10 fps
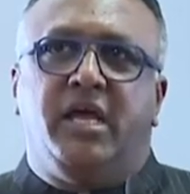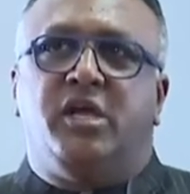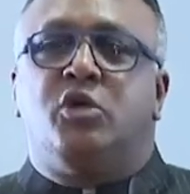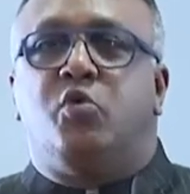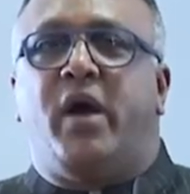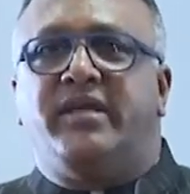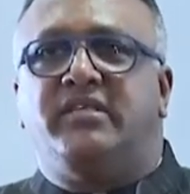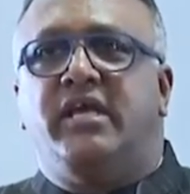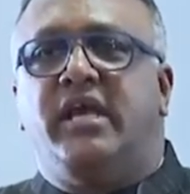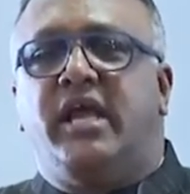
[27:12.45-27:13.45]
requires
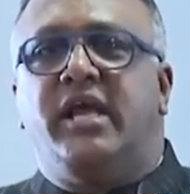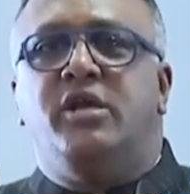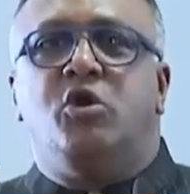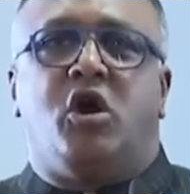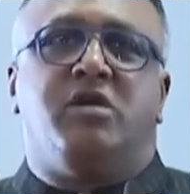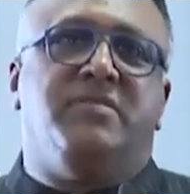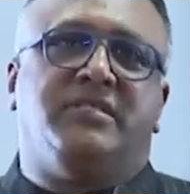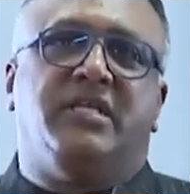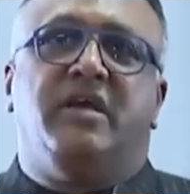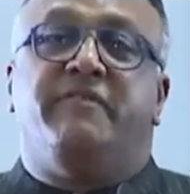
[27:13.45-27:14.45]
enormous